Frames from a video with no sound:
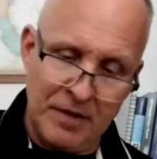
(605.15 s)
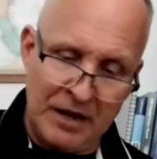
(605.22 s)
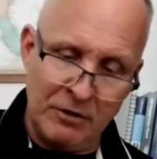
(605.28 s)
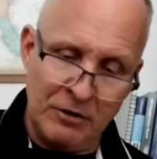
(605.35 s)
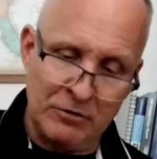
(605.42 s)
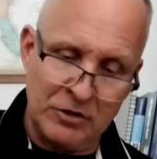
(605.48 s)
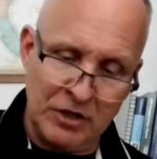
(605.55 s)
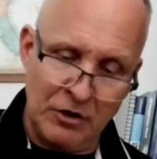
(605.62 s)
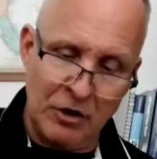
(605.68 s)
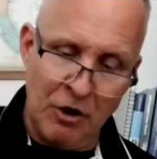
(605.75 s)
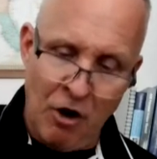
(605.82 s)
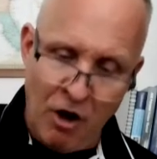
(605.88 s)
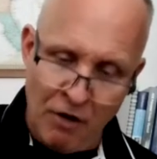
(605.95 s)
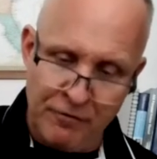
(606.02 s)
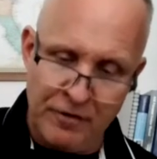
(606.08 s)
I don't tell you
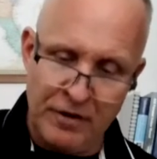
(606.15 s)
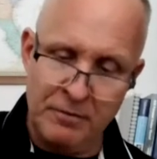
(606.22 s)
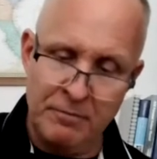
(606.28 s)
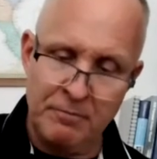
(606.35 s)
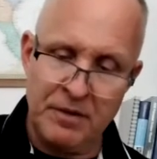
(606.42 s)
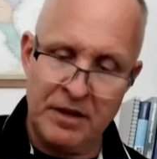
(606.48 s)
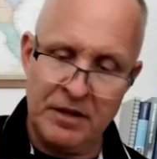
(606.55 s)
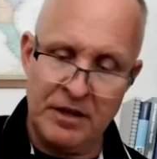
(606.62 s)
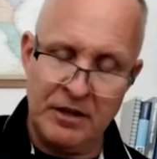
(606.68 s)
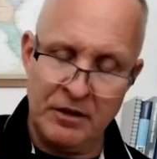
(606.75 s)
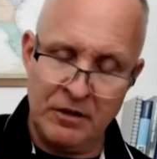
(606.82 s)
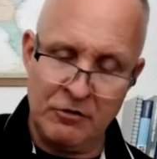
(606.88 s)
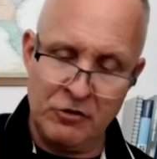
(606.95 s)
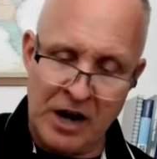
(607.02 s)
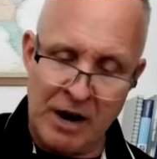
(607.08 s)
often in the
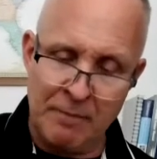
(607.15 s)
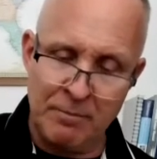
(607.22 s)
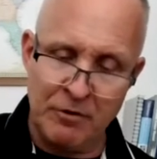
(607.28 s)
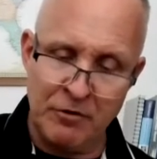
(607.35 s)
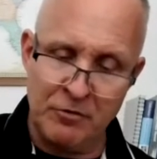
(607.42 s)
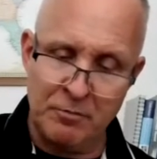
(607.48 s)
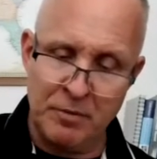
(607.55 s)
other chapters,